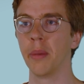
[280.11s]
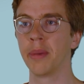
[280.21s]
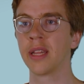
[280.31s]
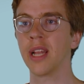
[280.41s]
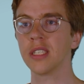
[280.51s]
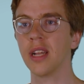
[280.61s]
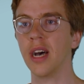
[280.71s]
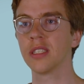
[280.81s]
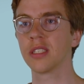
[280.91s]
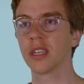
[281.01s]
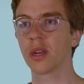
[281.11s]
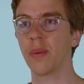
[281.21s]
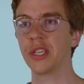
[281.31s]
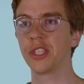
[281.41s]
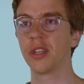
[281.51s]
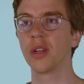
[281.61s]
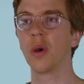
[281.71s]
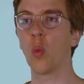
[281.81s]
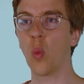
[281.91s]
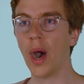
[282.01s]
but it doesn't answer the question
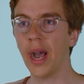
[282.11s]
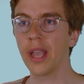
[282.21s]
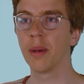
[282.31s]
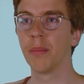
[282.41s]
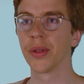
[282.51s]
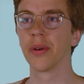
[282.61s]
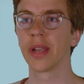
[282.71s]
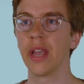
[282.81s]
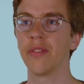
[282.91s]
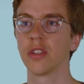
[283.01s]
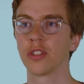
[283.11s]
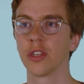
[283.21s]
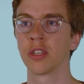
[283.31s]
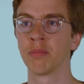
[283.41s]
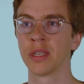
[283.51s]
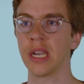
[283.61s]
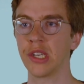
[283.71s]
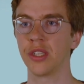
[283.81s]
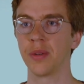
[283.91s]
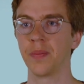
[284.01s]
why a model gave a certain
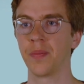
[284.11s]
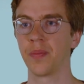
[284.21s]
prediction.